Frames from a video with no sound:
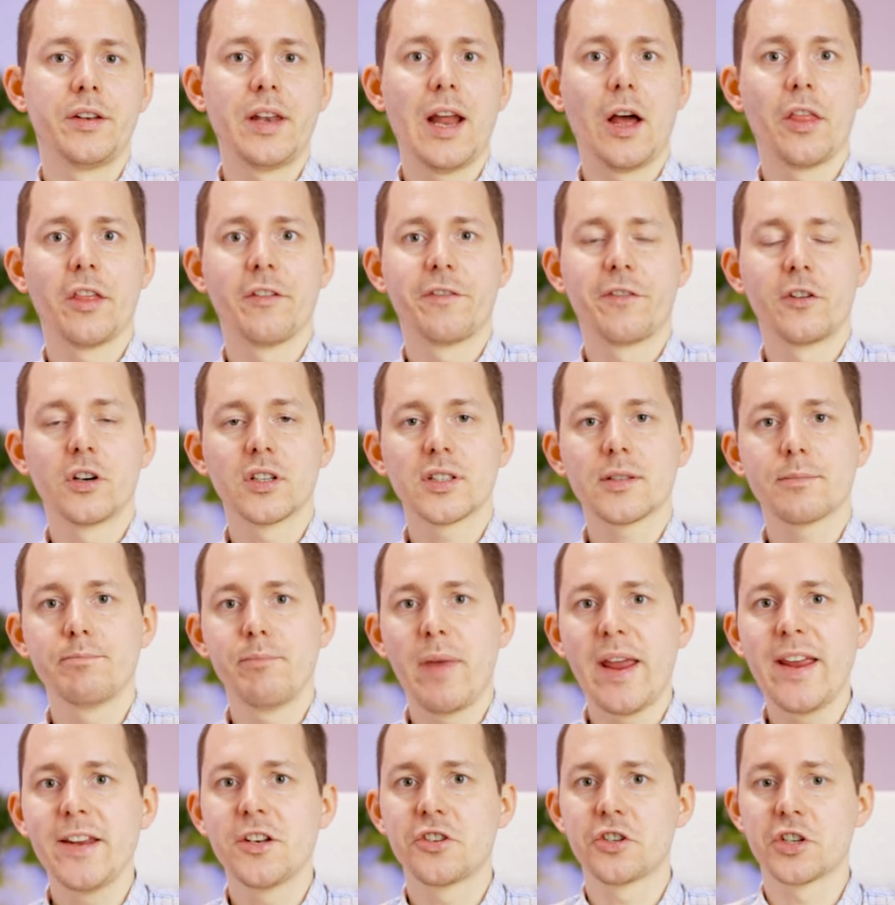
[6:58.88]
Now, the first
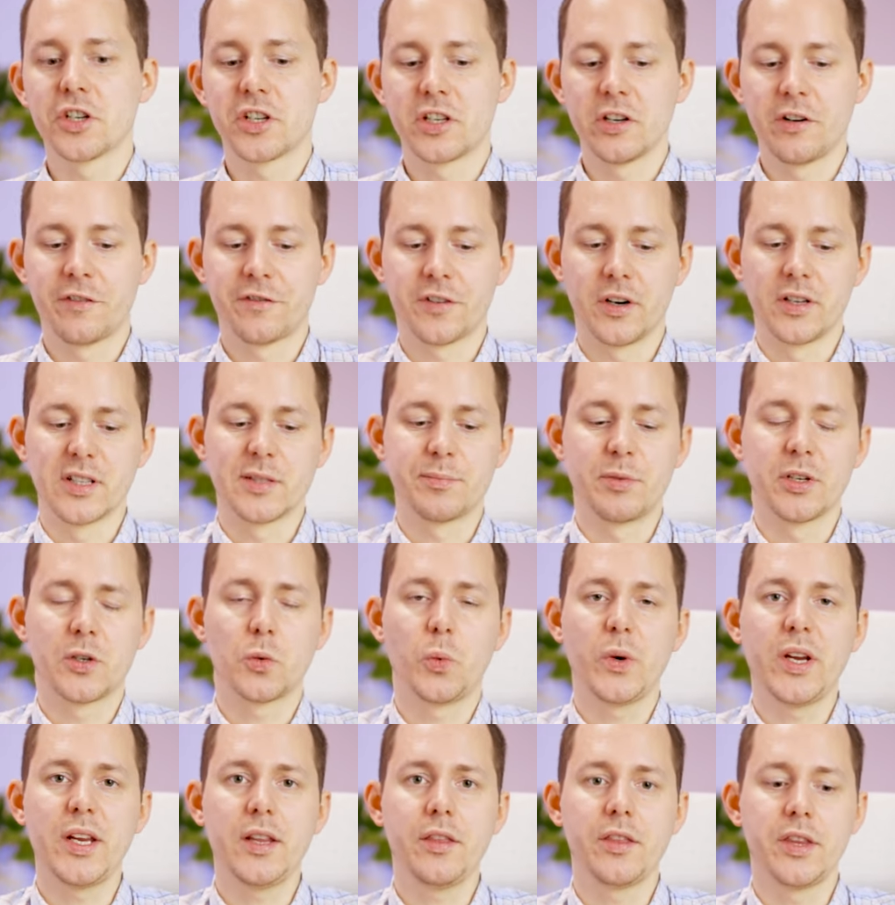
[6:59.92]
major difference
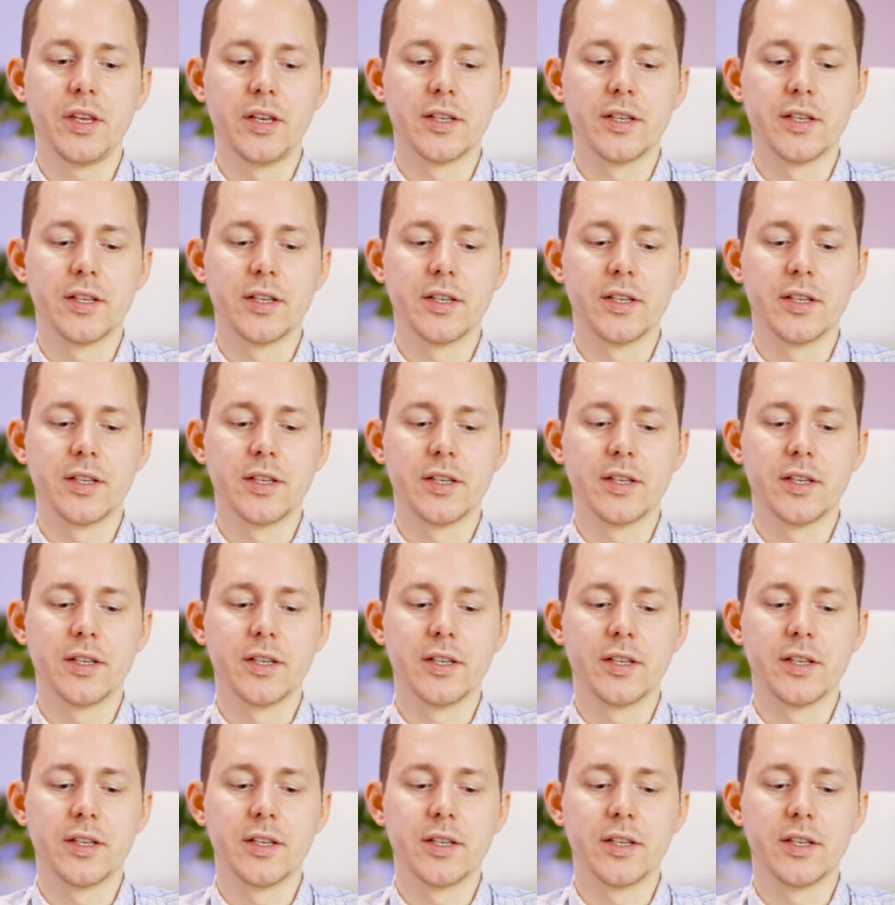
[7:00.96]
between